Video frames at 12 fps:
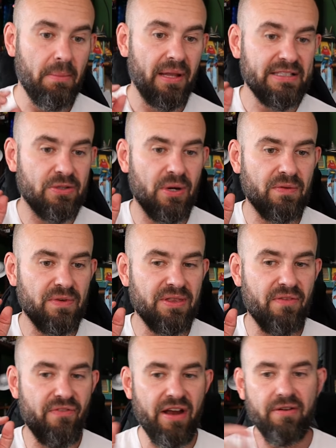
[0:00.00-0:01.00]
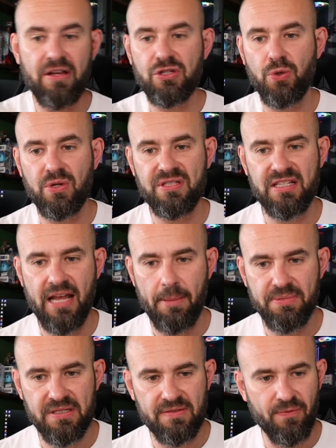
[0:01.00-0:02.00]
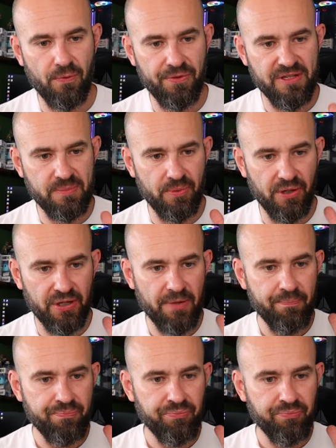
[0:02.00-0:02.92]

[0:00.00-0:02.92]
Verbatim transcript: But let's go ahead and read the very short synopsis for this book.